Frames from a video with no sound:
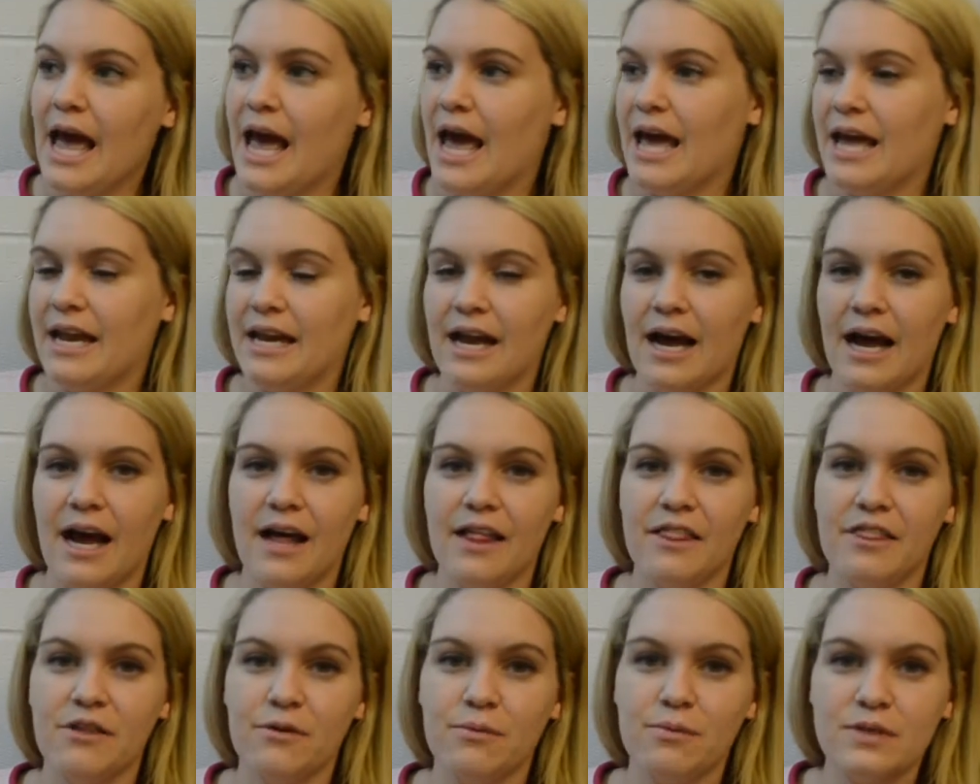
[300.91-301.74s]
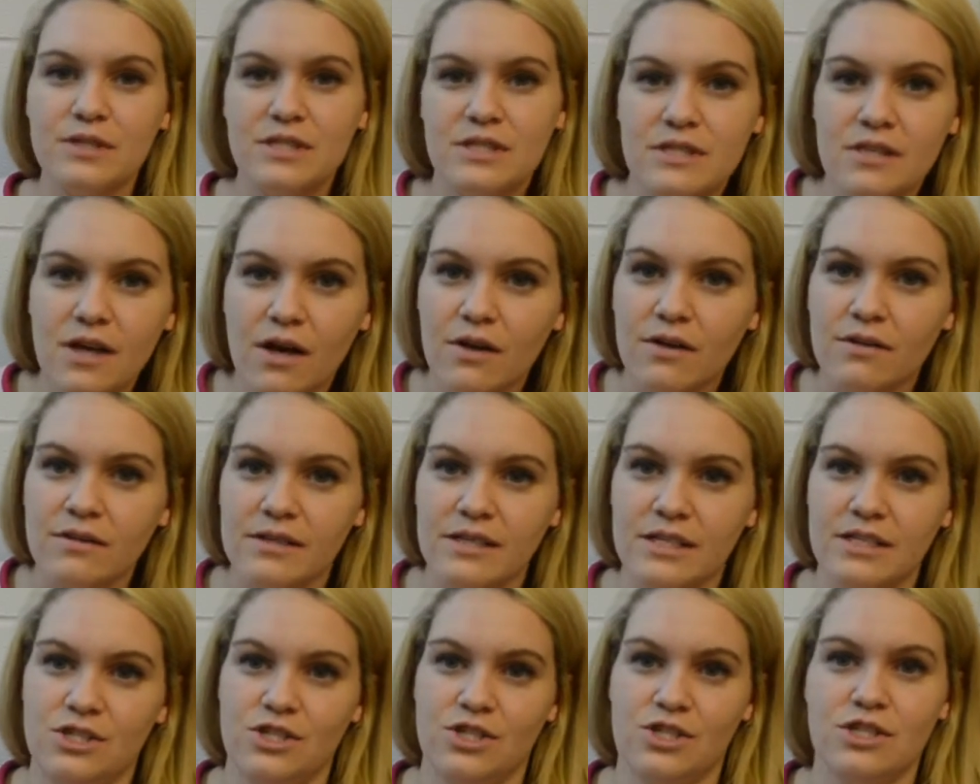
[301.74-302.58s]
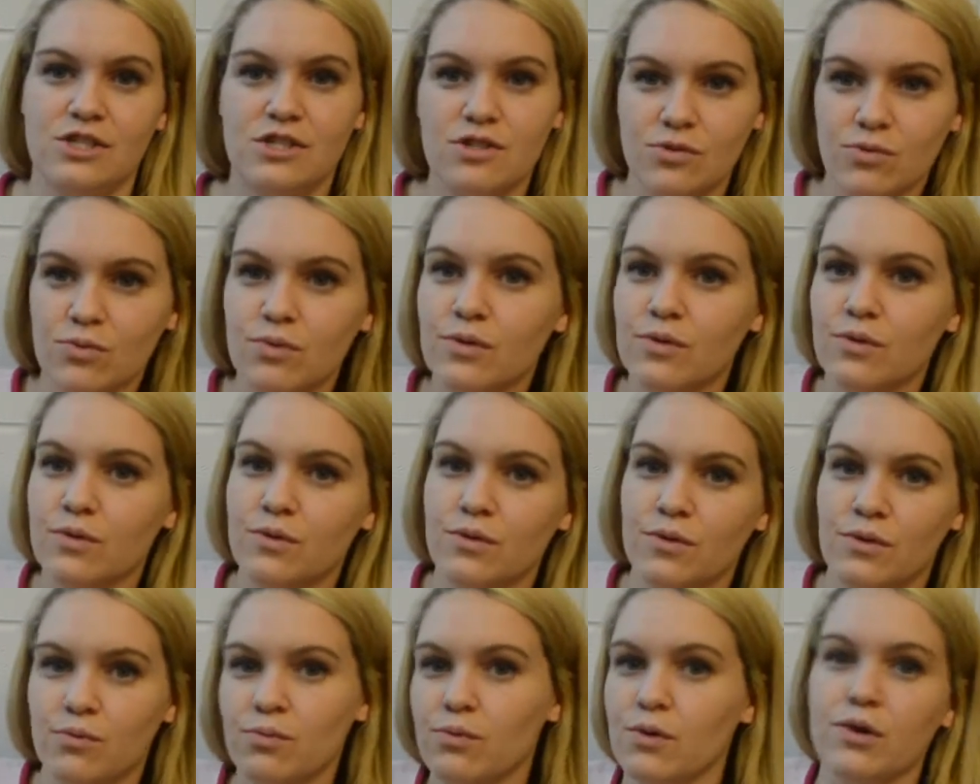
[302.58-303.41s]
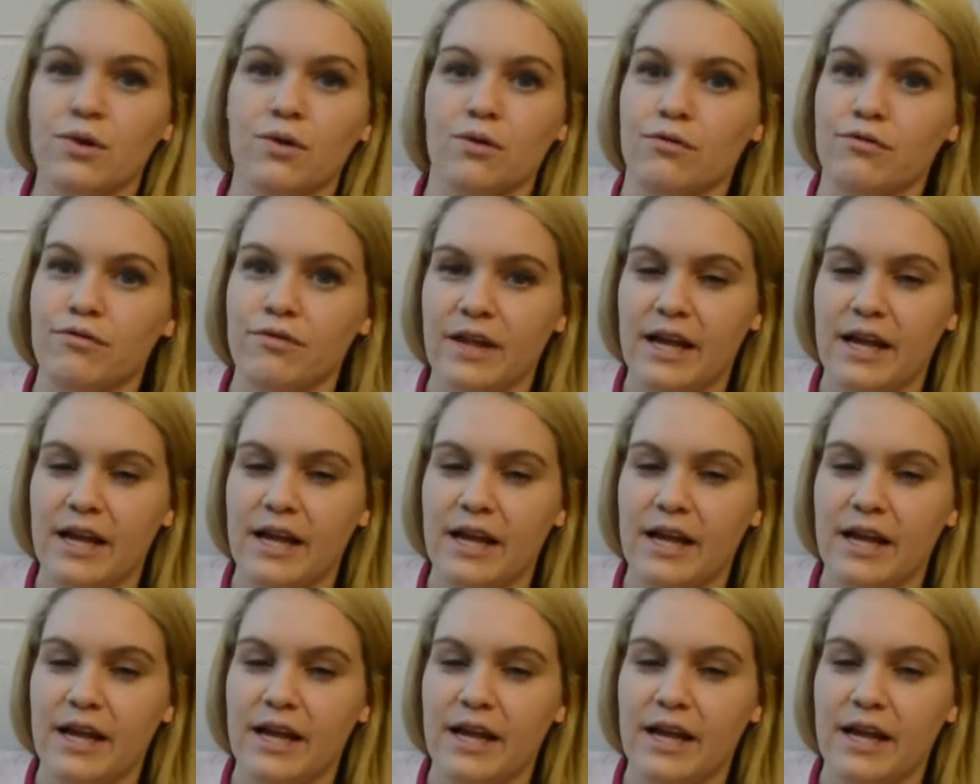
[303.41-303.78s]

and the result is just through the roof.